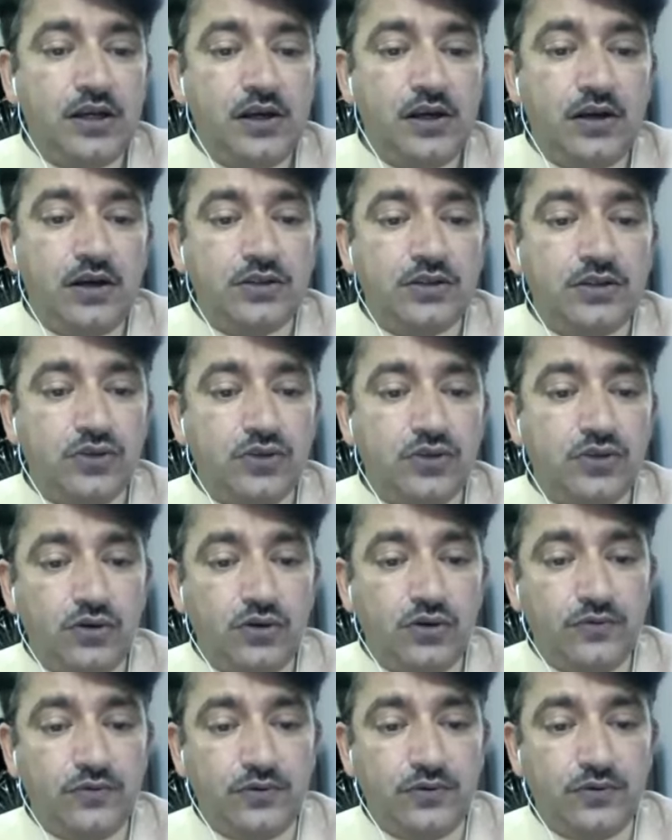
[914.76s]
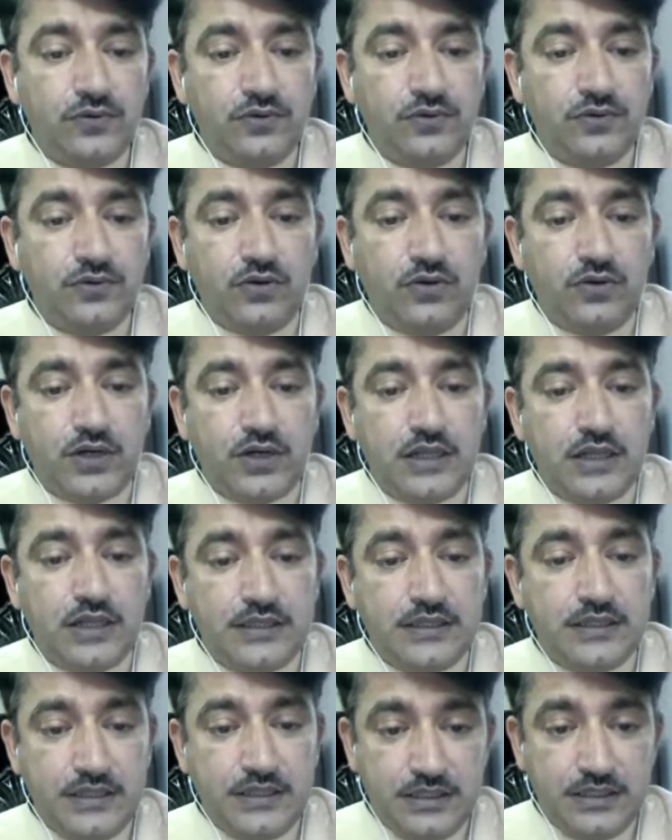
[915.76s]
So overall,
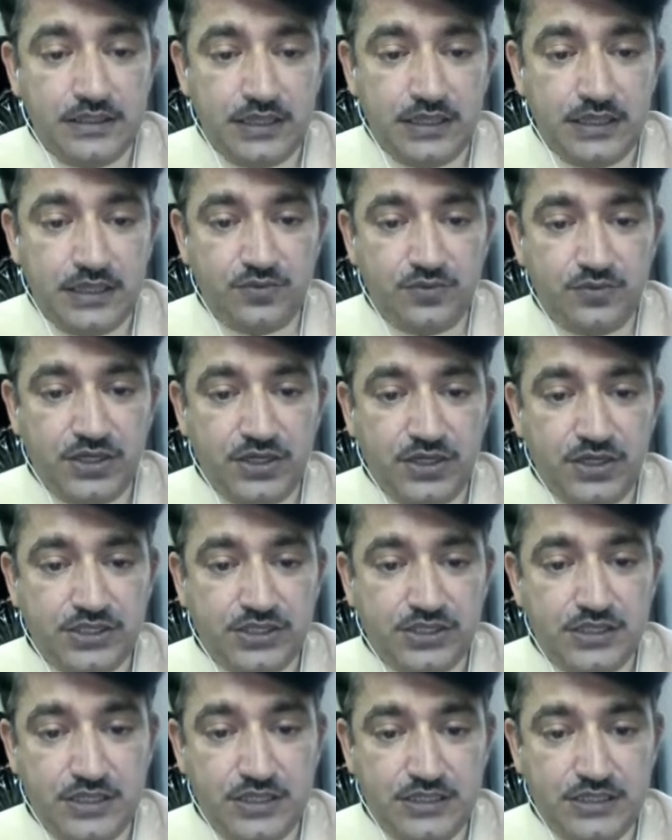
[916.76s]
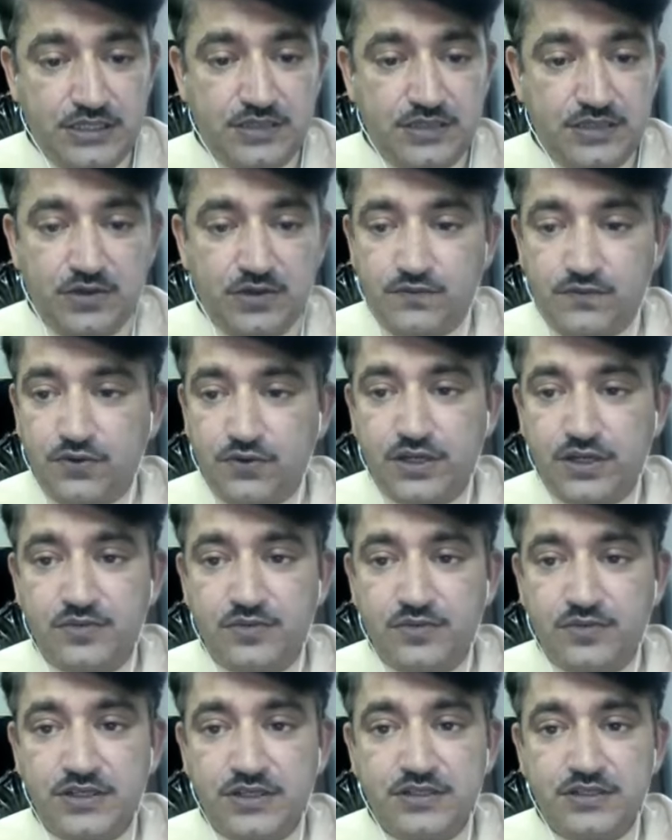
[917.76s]
the exhumation is about 4
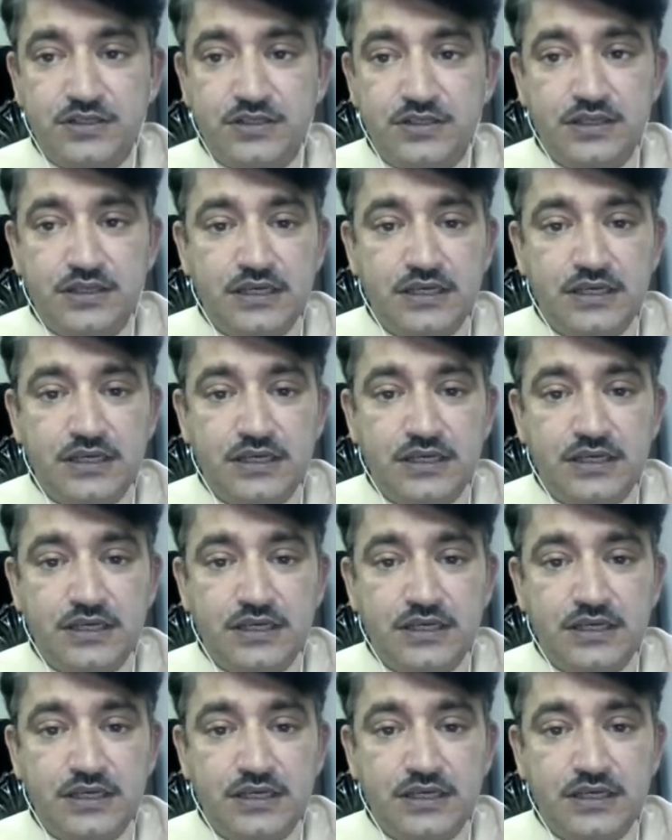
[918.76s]
kilometers.